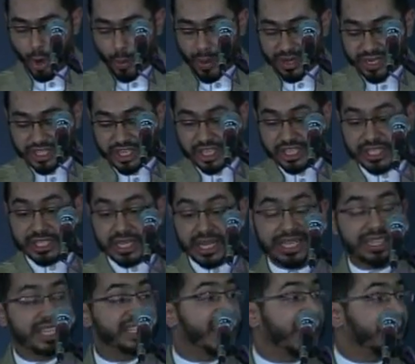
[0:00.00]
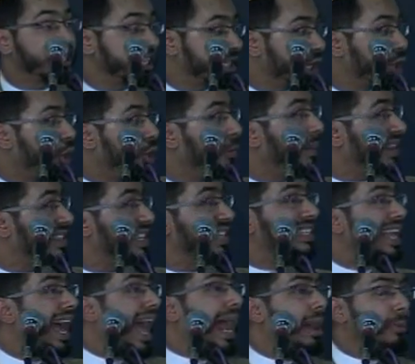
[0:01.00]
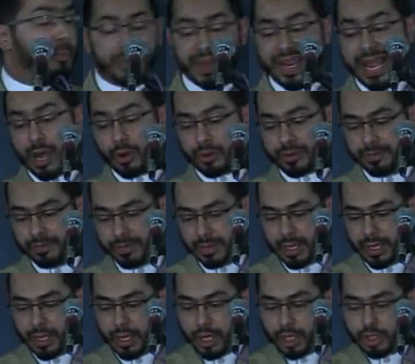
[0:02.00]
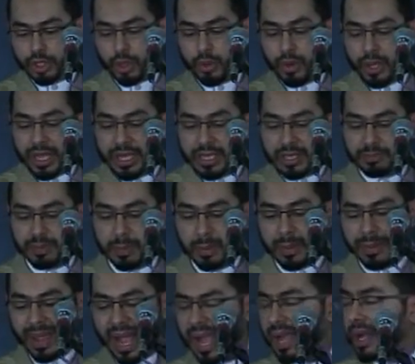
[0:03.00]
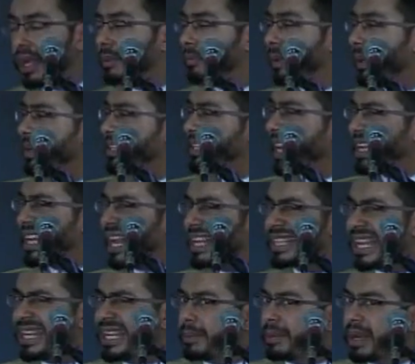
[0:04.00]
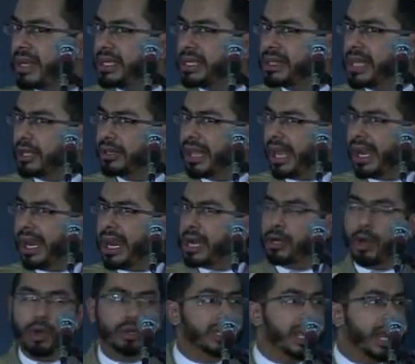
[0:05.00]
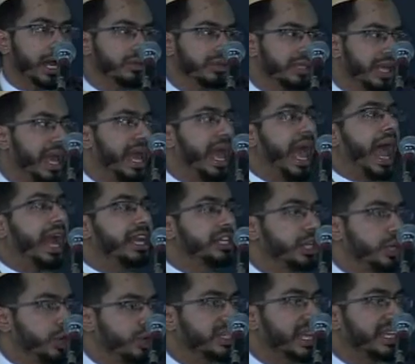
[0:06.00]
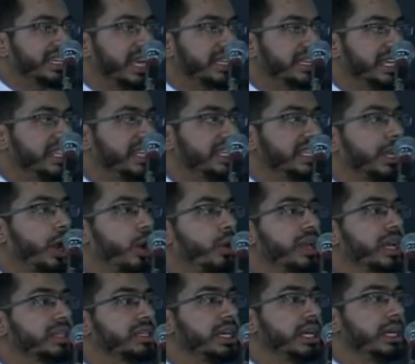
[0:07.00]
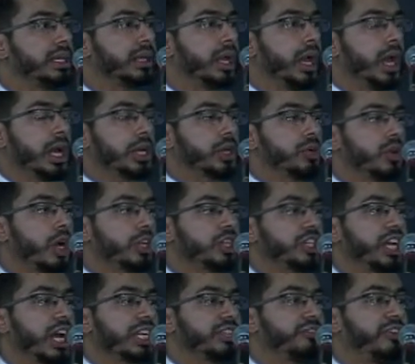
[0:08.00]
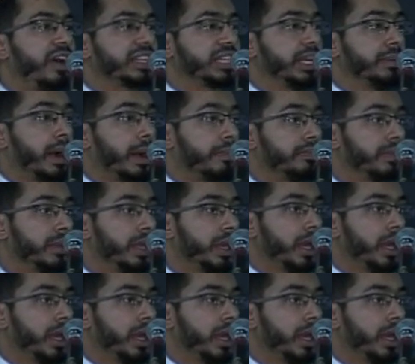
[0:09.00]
When she heard this and she said, oh, my sister, help me out. So Bibi Sayyida Zainab radiallahu ta'ala anha goes around there and she looks at Yazid. She said, oh Yazid, do not touch Fatima